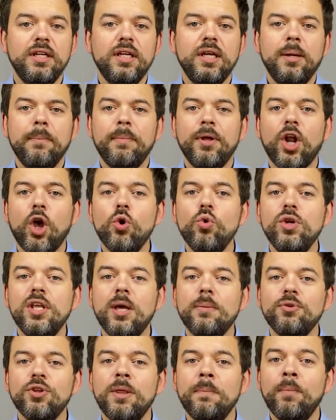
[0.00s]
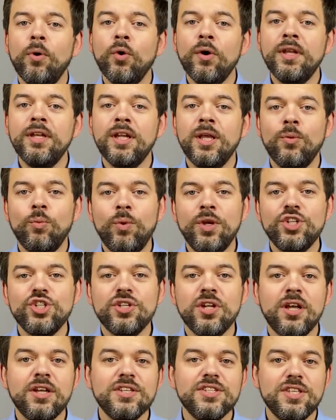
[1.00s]
but only up to the point at which
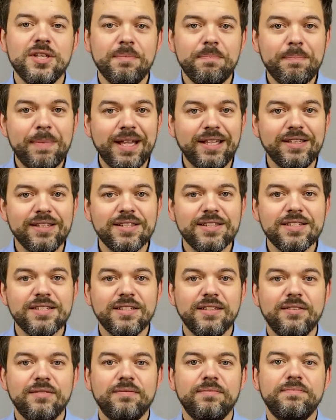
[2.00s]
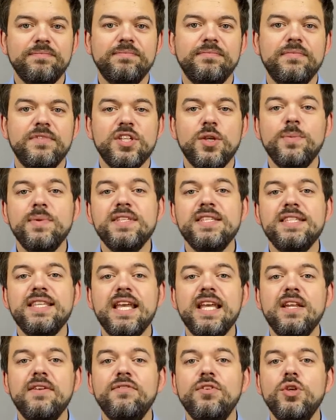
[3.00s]
tungsten melts. So
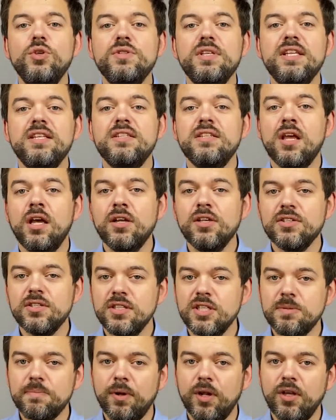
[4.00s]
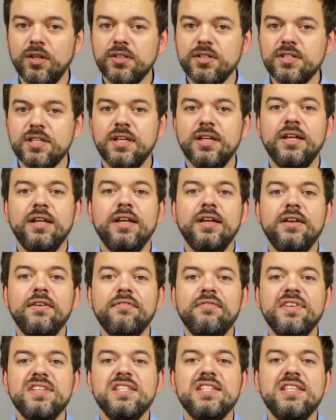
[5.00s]
instead of using tungsten's plots,
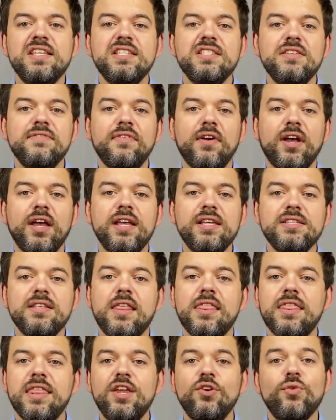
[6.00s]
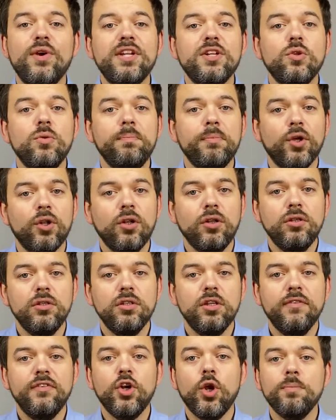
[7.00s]
physicists devised a theoretical model
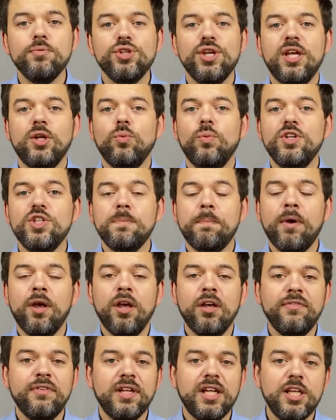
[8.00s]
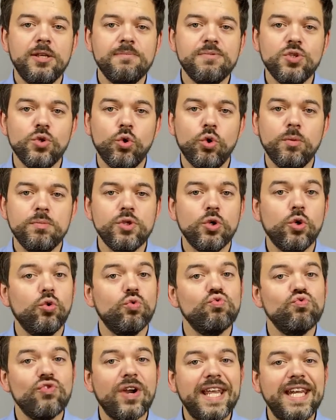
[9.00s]
of an object which perfectly absorbs or
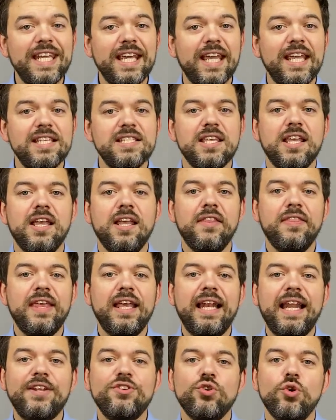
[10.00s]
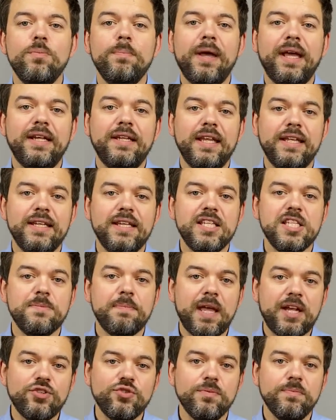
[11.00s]
radiates the electromagnetic
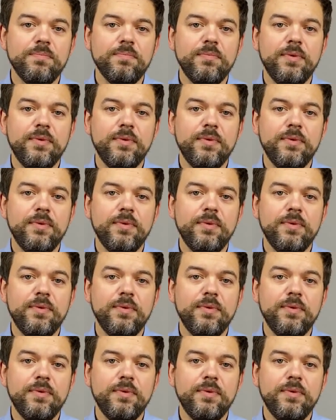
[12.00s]
spectrum,